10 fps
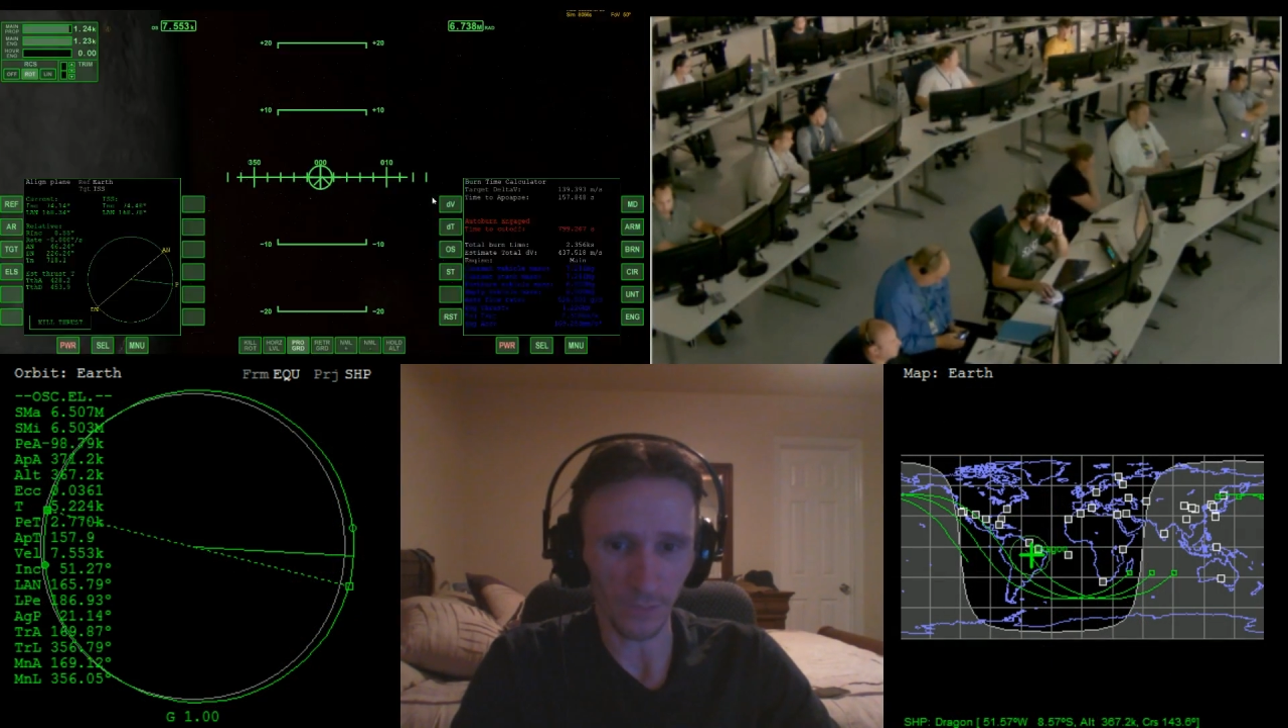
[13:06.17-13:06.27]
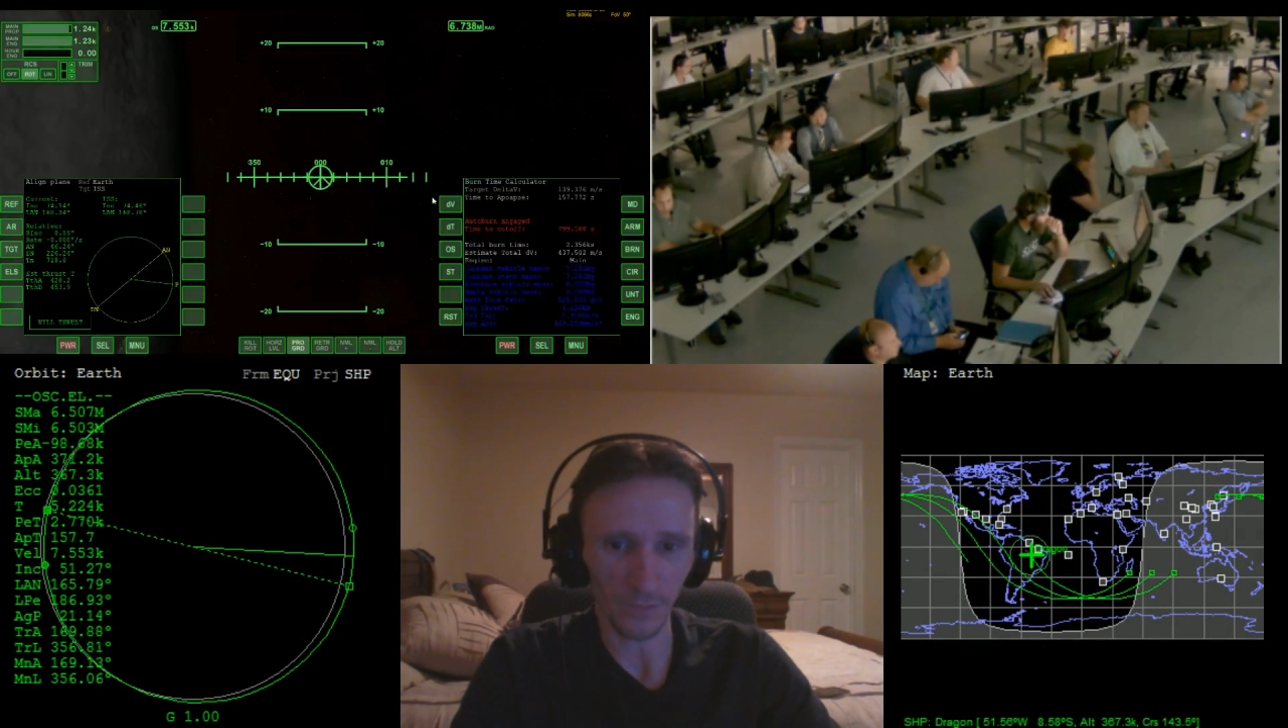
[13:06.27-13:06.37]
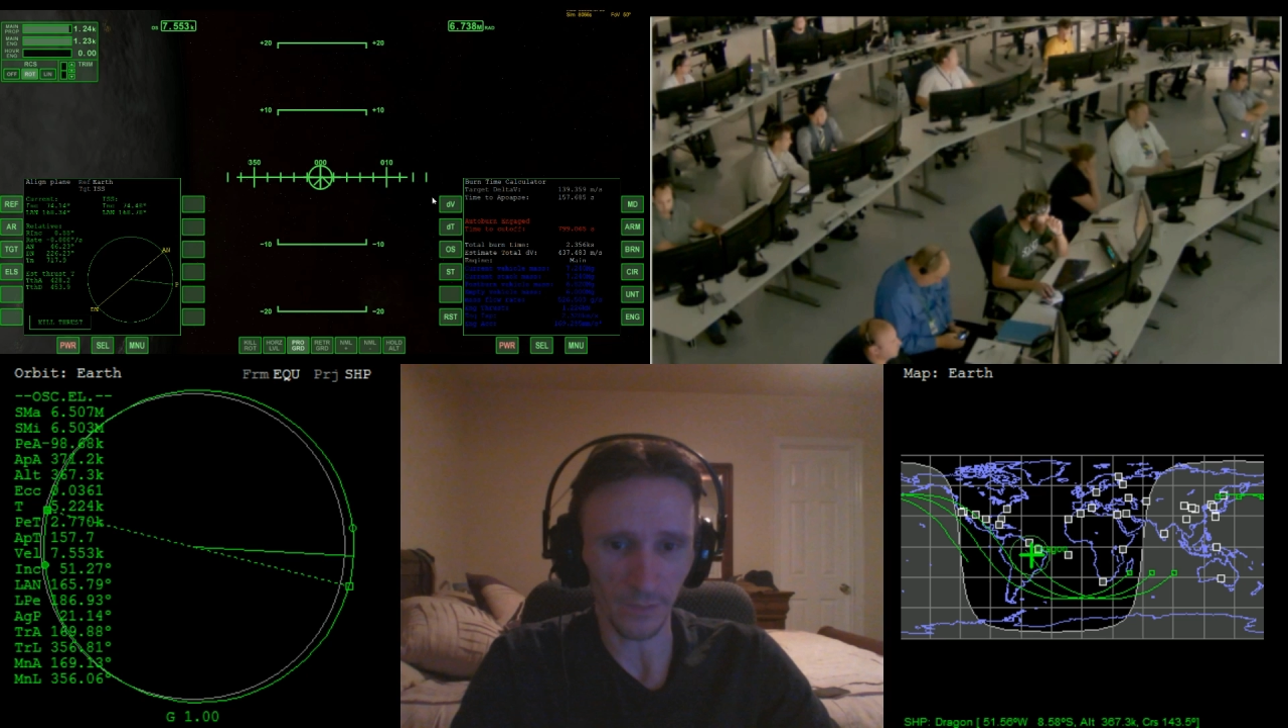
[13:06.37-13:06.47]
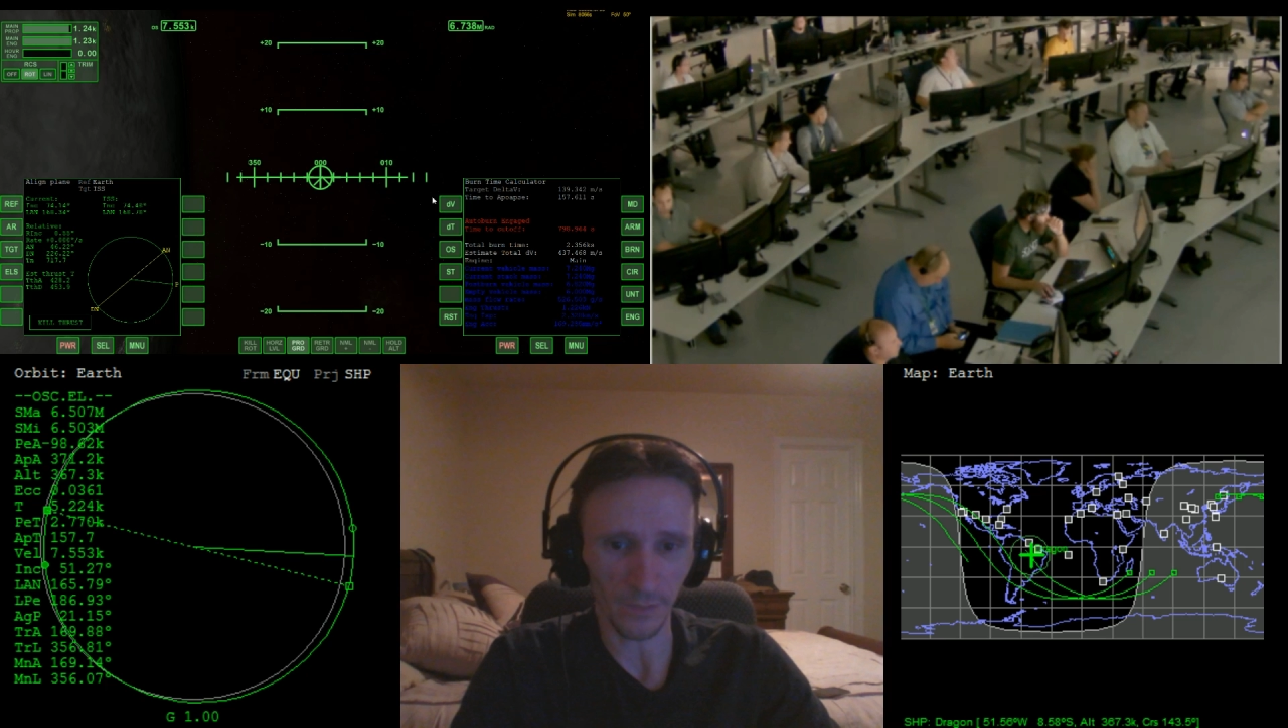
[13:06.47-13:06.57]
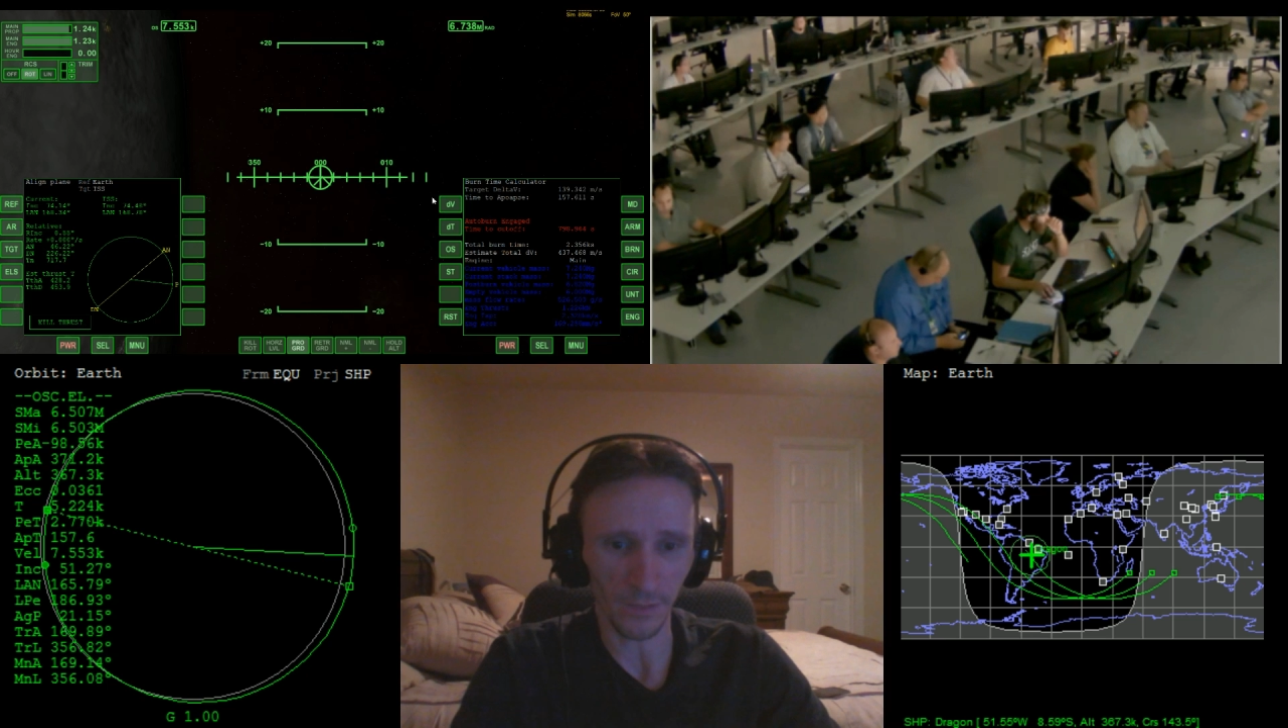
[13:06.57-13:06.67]

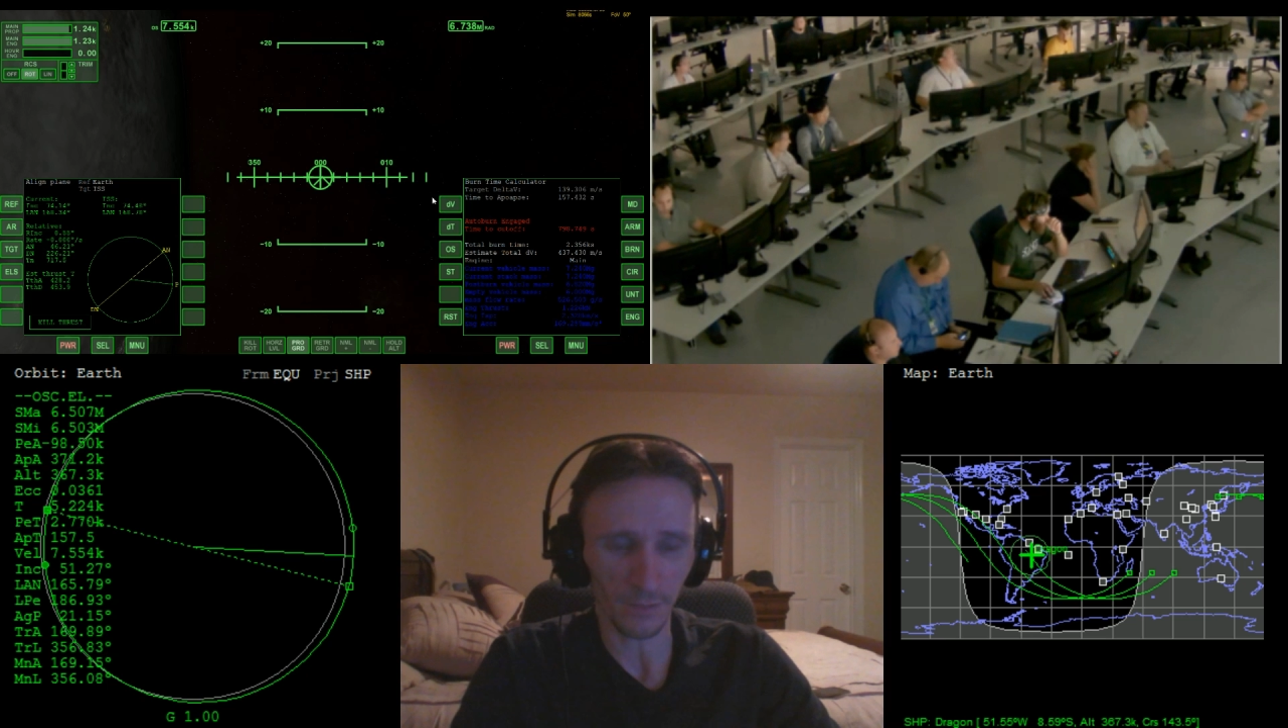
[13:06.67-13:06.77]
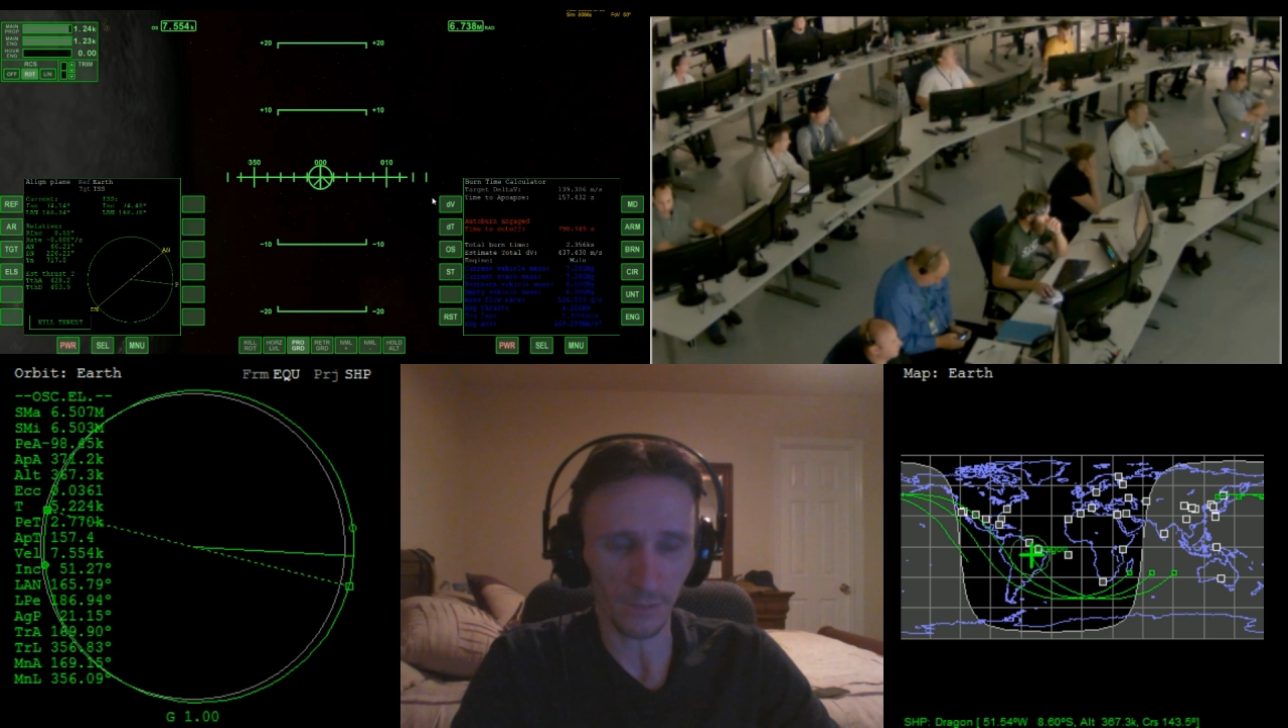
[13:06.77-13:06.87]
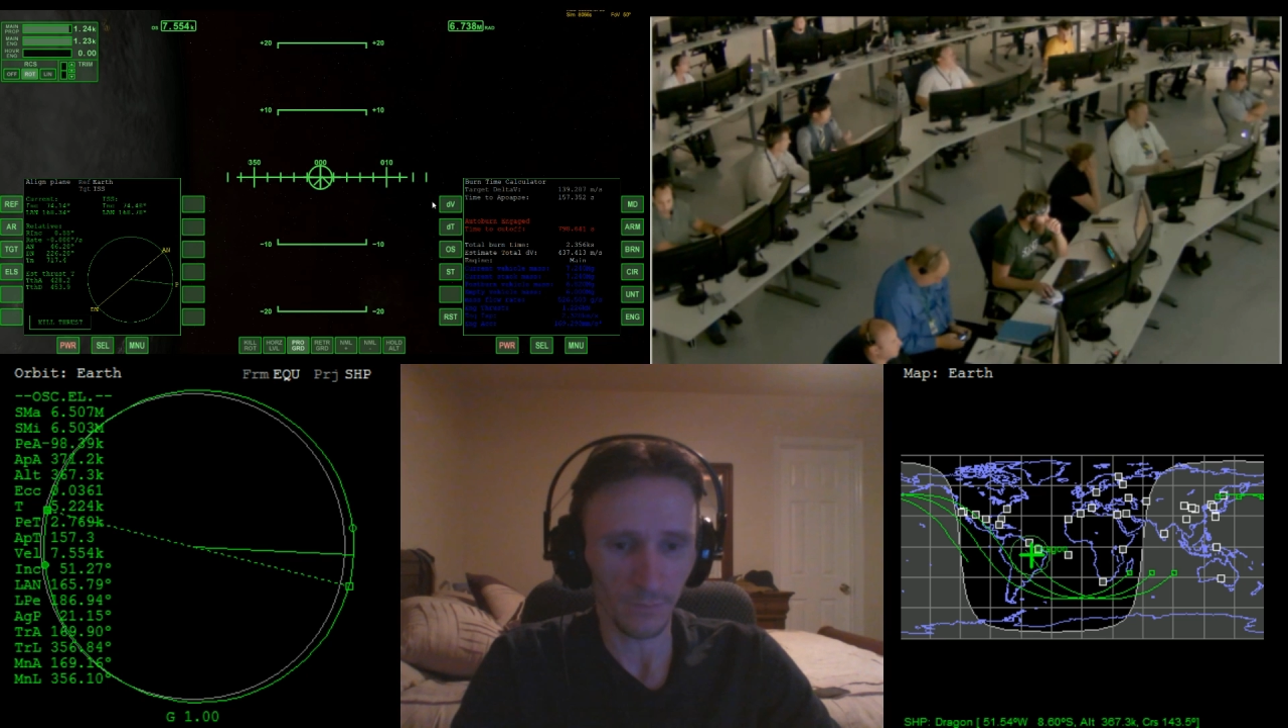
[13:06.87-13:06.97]
fun, I think.